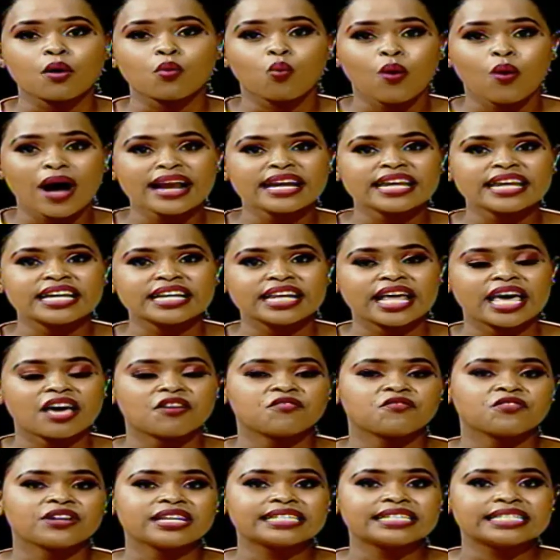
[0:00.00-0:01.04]
one in
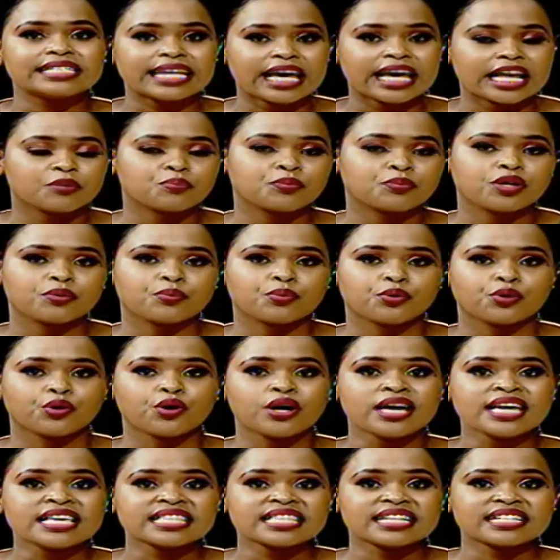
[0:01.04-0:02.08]
every 10 people
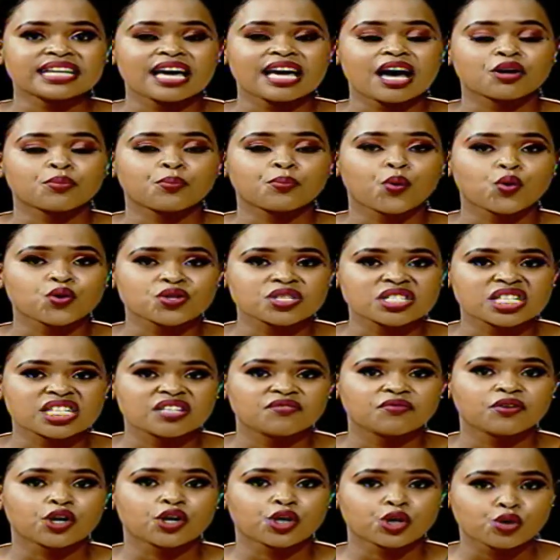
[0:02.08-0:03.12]
that are
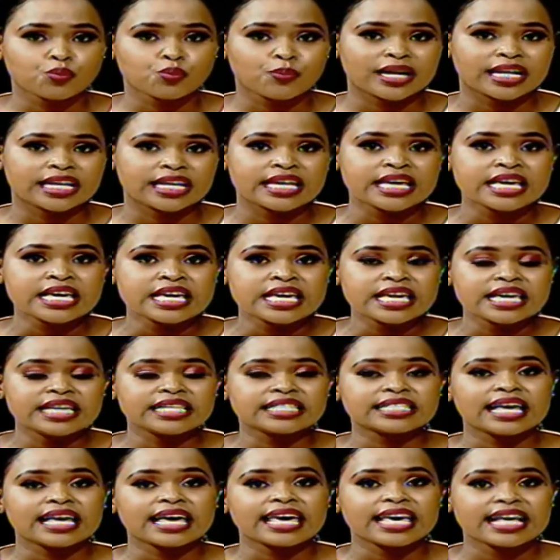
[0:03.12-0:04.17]
positive globally
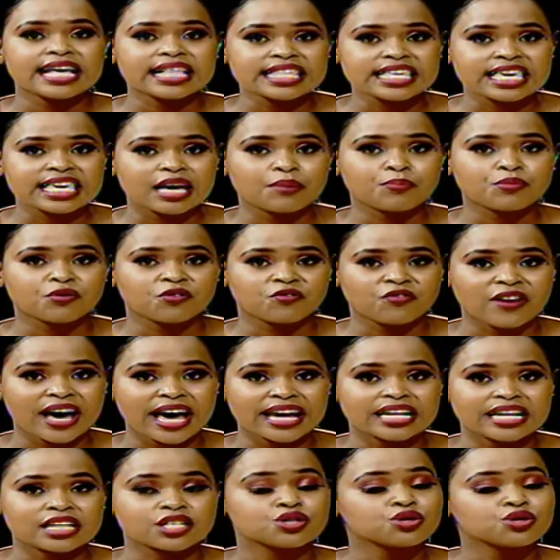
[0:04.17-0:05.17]
is a healthcare provider.